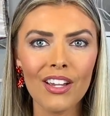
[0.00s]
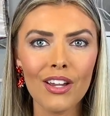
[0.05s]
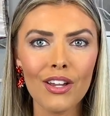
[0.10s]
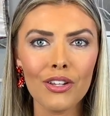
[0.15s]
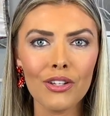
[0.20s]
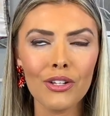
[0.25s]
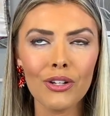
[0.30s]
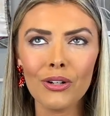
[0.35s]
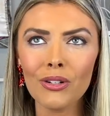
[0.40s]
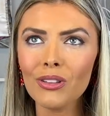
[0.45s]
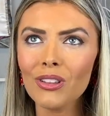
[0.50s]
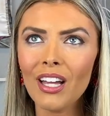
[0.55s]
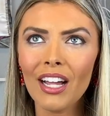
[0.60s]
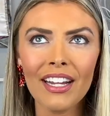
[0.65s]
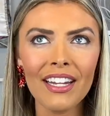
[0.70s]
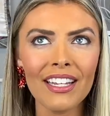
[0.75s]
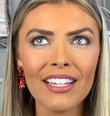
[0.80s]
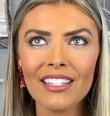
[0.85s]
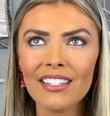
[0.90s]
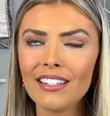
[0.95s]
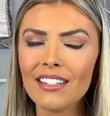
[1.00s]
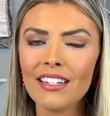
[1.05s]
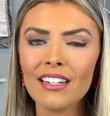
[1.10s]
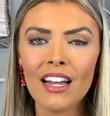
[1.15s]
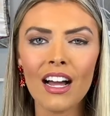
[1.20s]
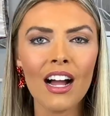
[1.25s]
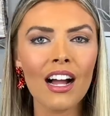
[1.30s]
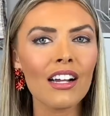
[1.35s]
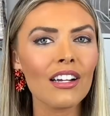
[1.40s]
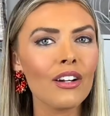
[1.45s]
Your light is
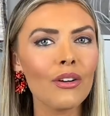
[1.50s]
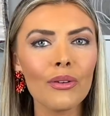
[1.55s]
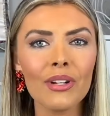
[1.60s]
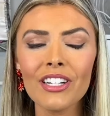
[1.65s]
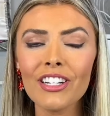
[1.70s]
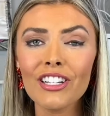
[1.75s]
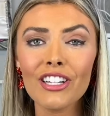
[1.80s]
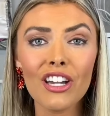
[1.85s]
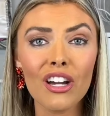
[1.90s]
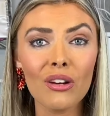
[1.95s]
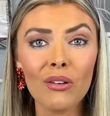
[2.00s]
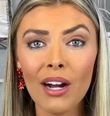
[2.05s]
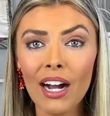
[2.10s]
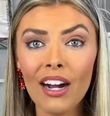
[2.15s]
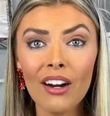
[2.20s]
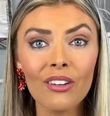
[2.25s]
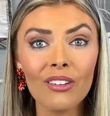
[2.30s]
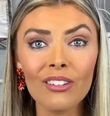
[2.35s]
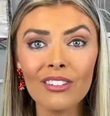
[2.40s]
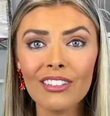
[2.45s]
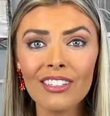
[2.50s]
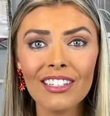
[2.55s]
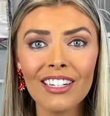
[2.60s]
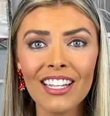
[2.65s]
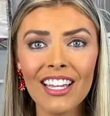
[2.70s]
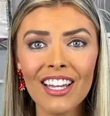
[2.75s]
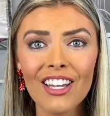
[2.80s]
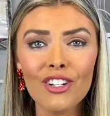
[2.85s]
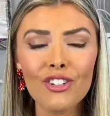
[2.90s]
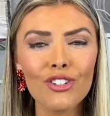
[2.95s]
not going to go out
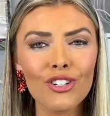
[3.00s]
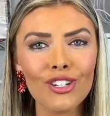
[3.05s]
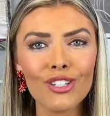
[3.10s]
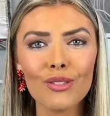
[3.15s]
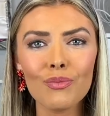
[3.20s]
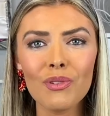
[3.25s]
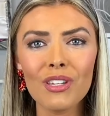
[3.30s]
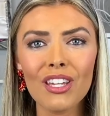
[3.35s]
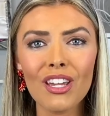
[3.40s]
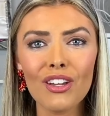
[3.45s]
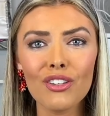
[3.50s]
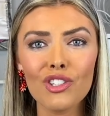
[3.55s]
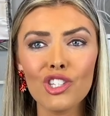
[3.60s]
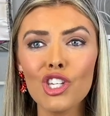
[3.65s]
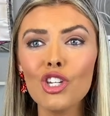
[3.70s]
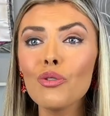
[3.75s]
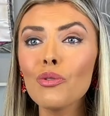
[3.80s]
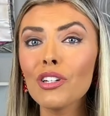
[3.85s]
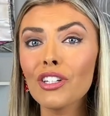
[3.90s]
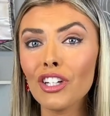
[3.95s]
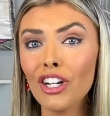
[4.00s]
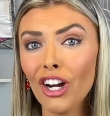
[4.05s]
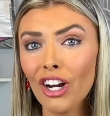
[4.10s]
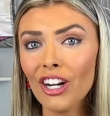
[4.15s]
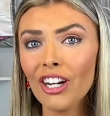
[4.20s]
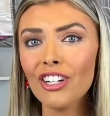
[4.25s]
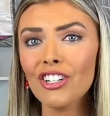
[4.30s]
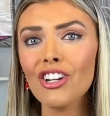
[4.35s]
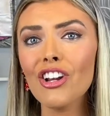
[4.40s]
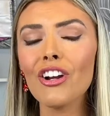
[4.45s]
just because you
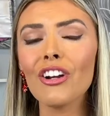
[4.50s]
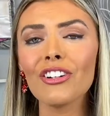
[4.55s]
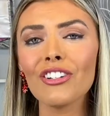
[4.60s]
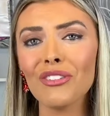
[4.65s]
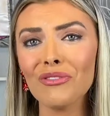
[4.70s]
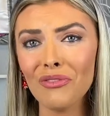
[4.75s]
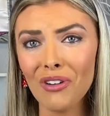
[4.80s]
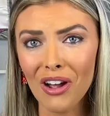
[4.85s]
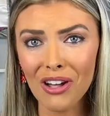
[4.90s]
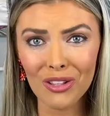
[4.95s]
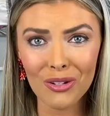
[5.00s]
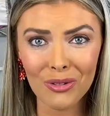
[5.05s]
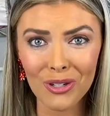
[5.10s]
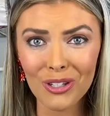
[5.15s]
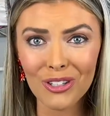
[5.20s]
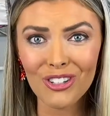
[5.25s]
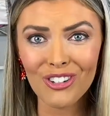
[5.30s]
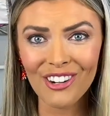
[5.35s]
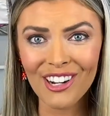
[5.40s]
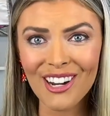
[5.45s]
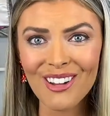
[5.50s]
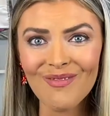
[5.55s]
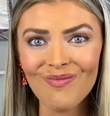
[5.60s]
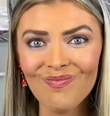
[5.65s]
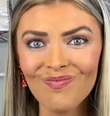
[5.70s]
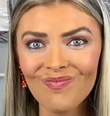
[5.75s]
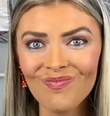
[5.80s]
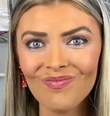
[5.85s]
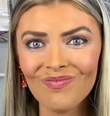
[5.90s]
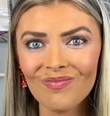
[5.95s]
encourage her to follow her dream.
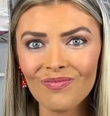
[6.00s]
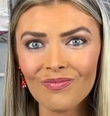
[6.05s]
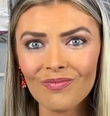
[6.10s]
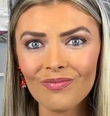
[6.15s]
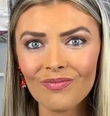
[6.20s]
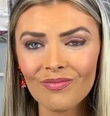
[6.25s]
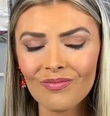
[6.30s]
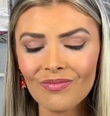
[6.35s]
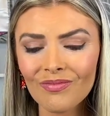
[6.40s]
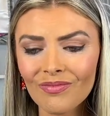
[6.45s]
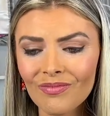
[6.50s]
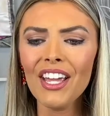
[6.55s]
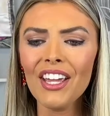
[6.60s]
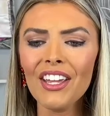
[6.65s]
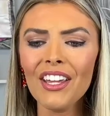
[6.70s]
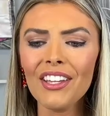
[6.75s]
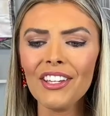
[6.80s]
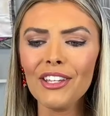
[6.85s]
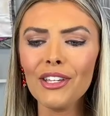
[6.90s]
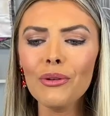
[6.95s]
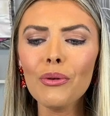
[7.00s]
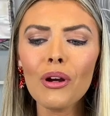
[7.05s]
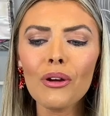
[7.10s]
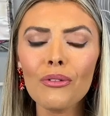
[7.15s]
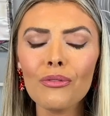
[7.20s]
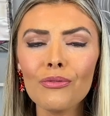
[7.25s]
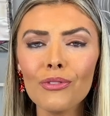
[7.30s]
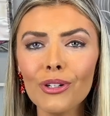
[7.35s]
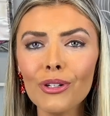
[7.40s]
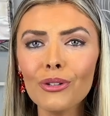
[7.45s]
You are
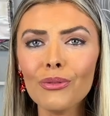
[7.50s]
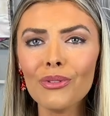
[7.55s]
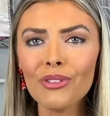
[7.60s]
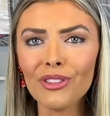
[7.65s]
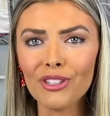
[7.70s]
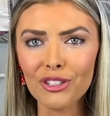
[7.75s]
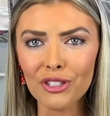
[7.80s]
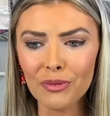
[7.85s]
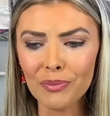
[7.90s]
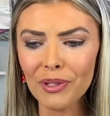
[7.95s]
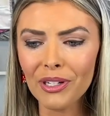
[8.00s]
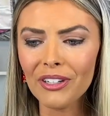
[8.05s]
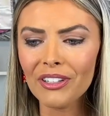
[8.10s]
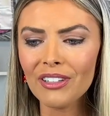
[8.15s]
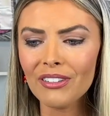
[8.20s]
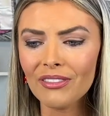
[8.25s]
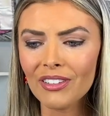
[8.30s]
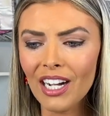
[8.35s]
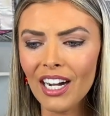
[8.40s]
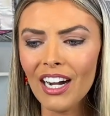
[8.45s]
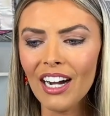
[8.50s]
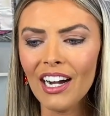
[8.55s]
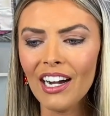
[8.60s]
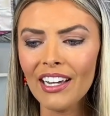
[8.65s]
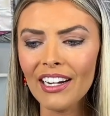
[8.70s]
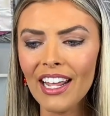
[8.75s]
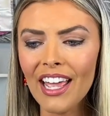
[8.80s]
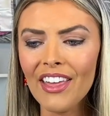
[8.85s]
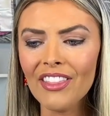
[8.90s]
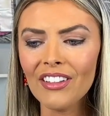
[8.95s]
filled with the Spirit of
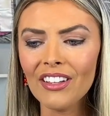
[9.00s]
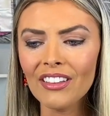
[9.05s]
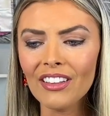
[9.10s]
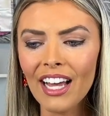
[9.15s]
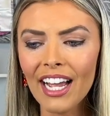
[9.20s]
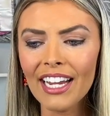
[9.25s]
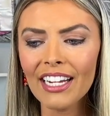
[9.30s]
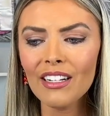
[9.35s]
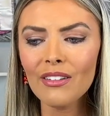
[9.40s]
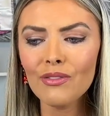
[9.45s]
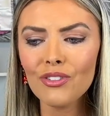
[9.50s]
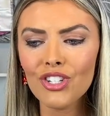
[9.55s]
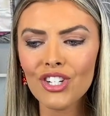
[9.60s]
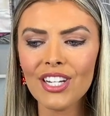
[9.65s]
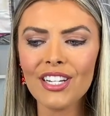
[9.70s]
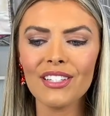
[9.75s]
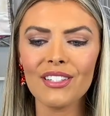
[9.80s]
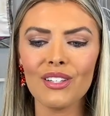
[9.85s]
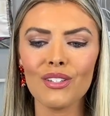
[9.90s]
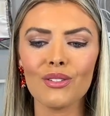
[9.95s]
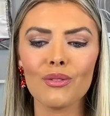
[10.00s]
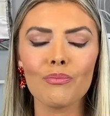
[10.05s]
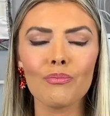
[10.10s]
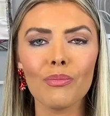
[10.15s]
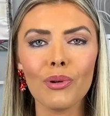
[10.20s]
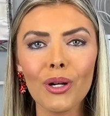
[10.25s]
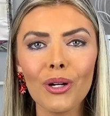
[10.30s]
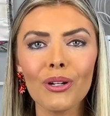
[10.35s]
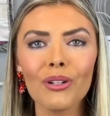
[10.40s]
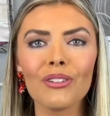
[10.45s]
God, and the light of Jesus
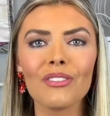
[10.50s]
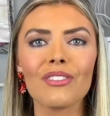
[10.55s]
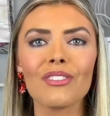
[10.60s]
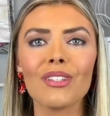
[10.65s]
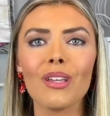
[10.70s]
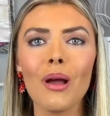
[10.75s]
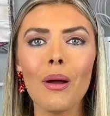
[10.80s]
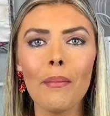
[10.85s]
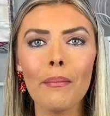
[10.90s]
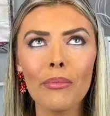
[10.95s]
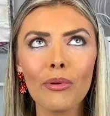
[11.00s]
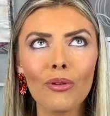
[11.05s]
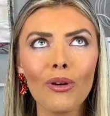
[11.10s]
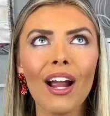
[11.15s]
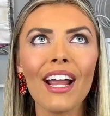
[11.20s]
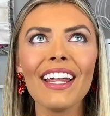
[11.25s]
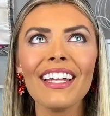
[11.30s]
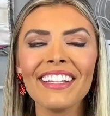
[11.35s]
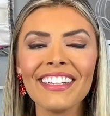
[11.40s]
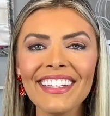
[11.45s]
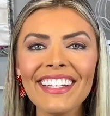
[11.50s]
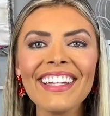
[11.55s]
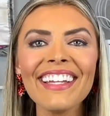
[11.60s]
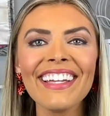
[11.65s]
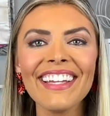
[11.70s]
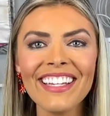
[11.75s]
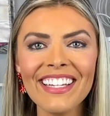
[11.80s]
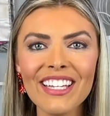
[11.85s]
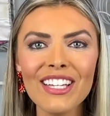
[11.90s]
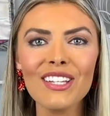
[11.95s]
burns
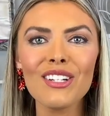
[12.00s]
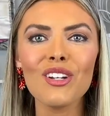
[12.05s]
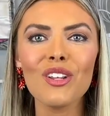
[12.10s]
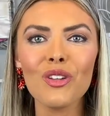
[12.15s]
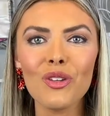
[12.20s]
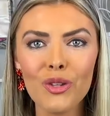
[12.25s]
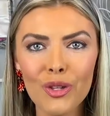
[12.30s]
brightly in